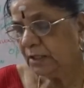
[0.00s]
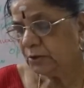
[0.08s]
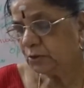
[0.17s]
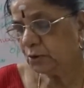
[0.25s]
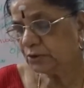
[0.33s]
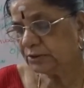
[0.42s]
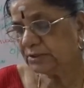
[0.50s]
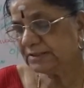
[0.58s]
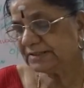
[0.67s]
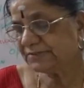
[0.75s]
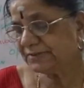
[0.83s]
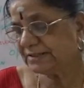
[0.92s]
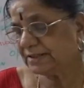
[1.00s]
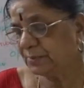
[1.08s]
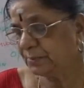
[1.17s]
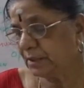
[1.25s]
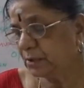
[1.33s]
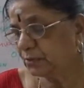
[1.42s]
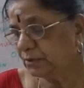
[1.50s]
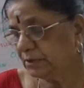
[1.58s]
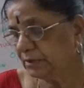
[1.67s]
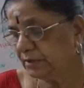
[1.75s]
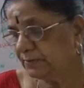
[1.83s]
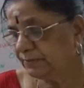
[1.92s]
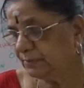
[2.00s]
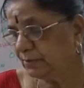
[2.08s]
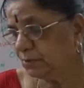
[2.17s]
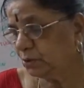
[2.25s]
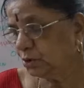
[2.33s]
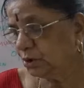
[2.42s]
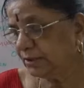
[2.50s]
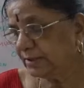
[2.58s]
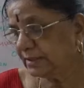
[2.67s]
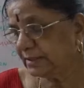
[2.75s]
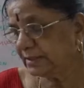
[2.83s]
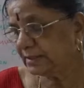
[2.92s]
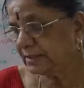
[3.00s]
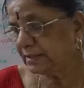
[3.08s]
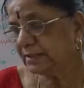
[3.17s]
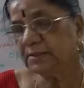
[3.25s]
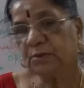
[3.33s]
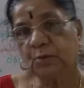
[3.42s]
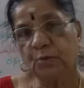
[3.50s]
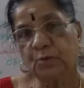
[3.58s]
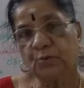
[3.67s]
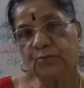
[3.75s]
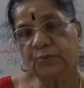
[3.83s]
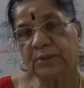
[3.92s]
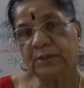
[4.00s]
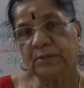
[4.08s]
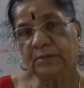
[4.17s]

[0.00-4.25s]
Crottons which have brown leaf do not contain chlorophyll.